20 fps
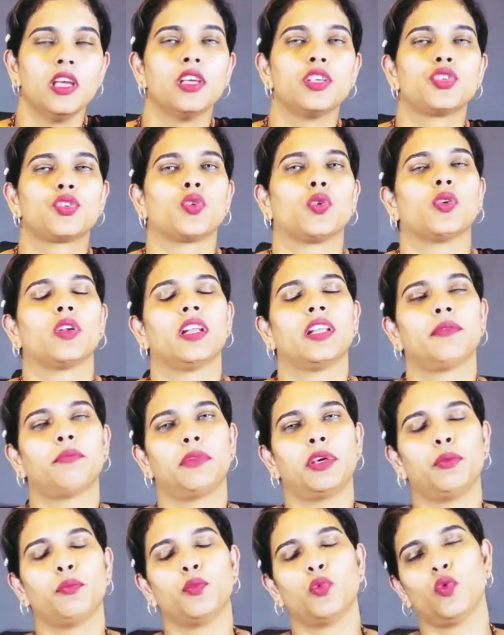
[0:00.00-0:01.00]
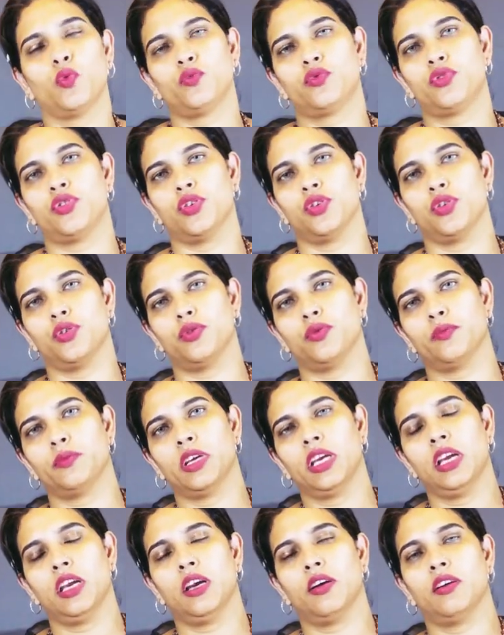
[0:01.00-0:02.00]
So let me move to
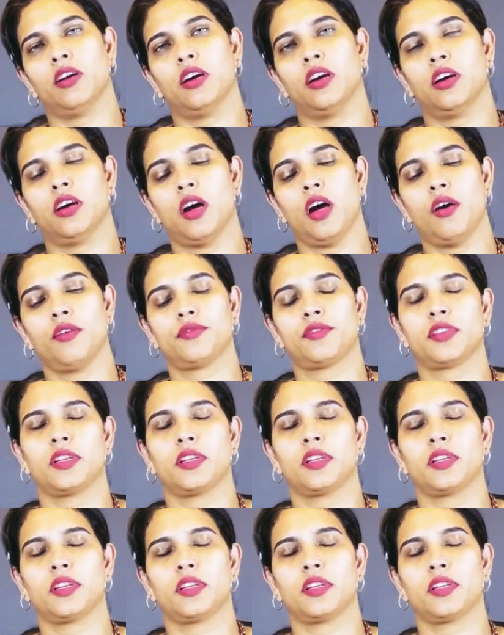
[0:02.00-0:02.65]
house